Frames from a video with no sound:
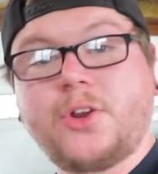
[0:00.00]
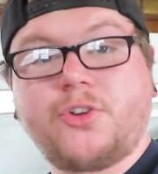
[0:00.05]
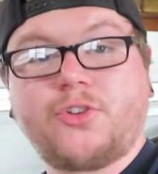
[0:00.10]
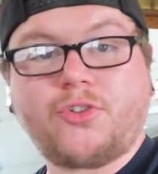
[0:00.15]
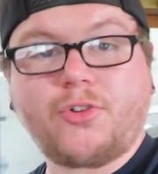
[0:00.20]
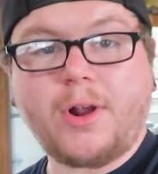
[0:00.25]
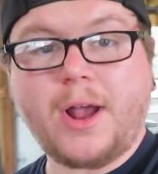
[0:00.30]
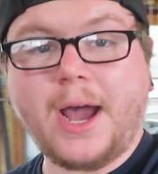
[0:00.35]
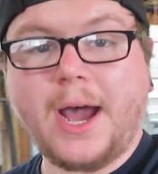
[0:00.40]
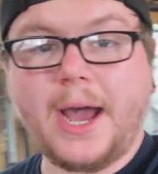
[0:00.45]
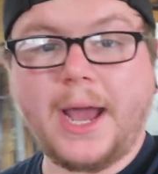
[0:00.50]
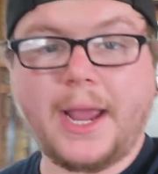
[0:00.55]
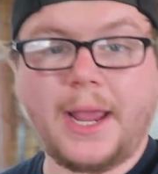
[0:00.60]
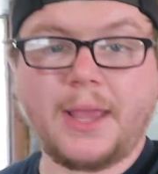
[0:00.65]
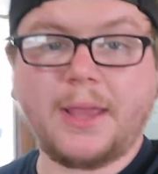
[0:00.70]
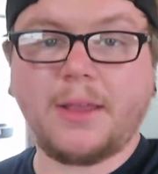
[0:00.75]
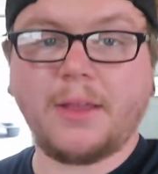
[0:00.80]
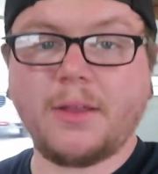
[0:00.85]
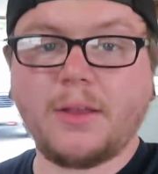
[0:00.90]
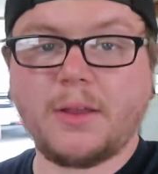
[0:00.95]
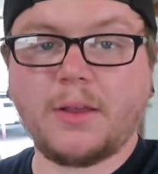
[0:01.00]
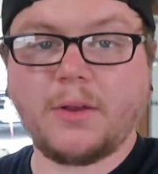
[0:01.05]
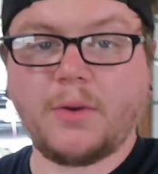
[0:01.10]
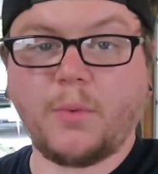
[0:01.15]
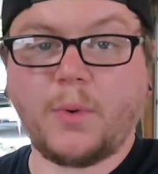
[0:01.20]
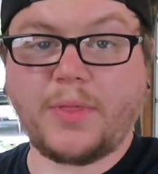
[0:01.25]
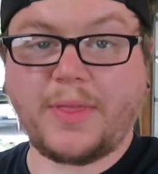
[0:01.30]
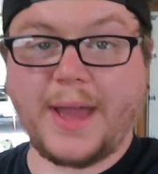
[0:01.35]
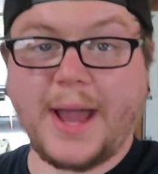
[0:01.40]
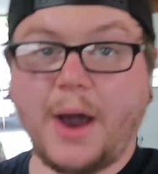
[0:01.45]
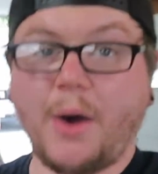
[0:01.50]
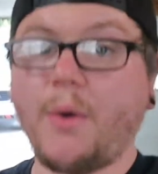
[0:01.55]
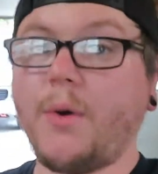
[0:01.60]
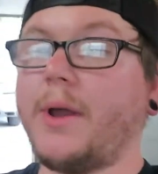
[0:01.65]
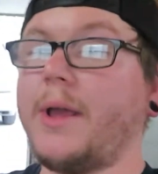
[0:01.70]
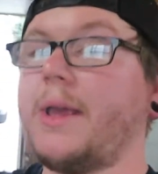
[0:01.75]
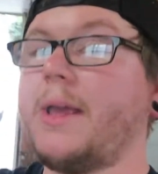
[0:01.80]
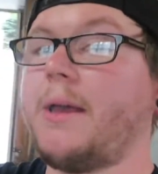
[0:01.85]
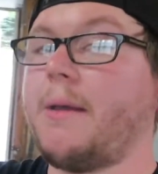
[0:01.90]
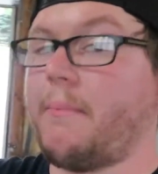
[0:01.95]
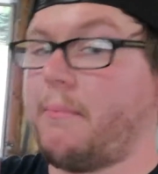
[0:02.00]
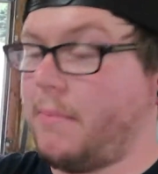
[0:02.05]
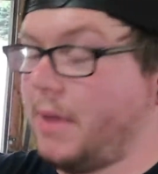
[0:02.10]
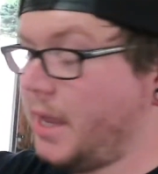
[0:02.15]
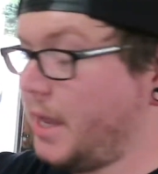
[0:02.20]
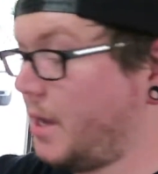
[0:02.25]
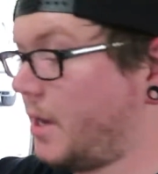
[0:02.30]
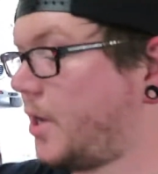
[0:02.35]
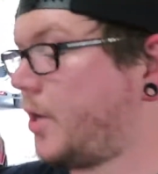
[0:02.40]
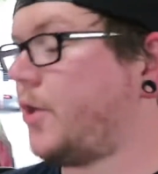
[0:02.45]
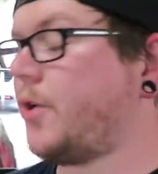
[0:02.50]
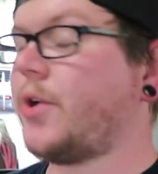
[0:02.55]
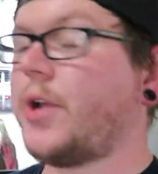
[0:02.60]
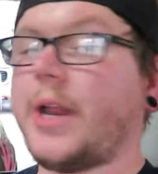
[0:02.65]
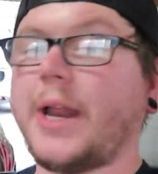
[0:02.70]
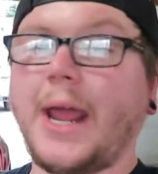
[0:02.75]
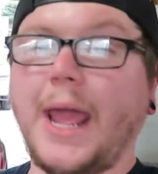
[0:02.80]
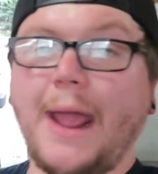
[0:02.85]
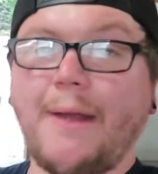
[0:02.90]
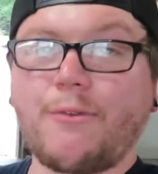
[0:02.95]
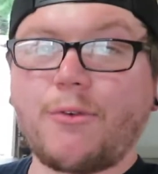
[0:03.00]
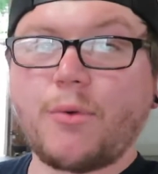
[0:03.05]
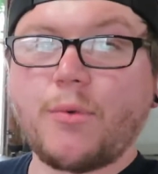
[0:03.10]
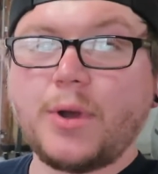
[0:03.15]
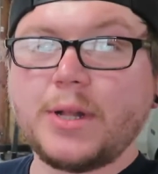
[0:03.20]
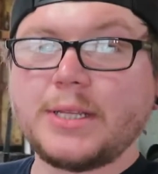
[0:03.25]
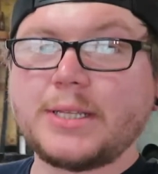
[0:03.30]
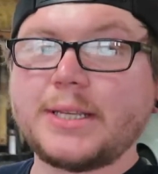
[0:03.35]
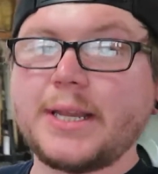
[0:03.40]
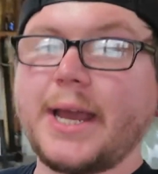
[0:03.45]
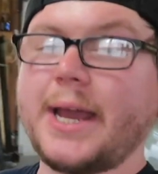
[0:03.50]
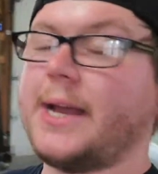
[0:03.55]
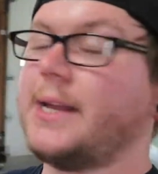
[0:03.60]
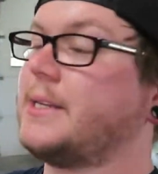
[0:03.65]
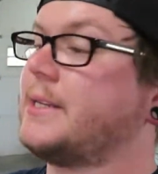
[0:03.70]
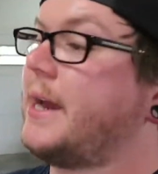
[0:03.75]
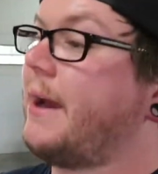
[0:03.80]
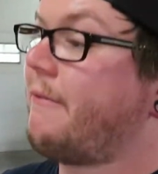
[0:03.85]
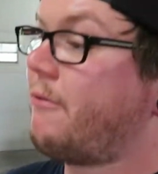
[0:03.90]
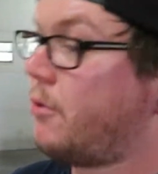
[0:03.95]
try without, me included. Everyone says,